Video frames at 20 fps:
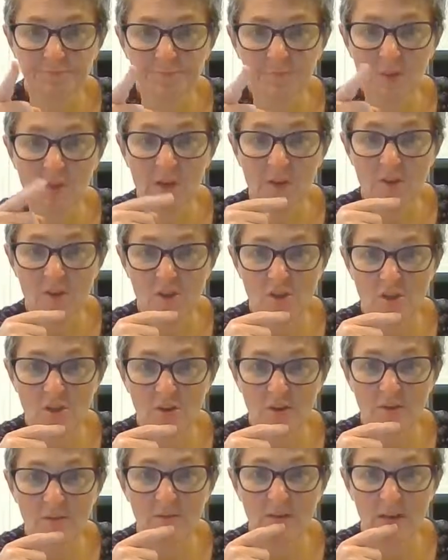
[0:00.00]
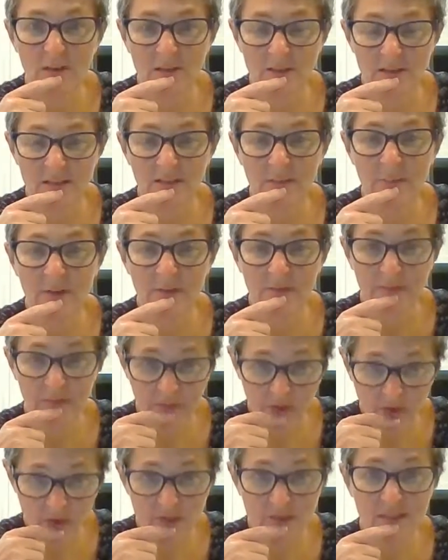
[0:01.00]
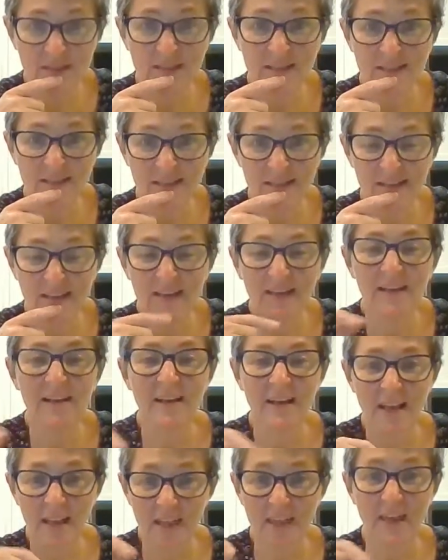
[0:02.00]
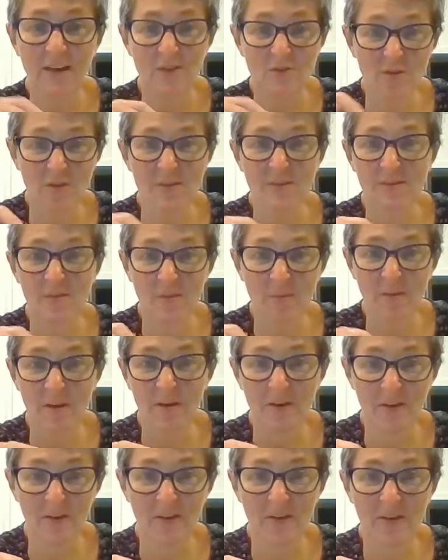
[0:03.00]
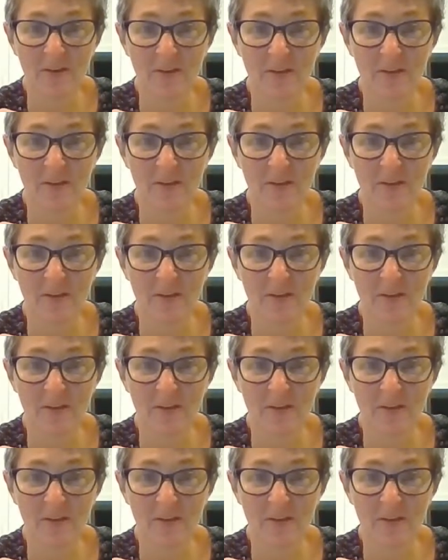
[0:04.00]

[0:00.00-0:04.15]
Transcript: Put on the sugar and cinnamon first, then drizzle the butter.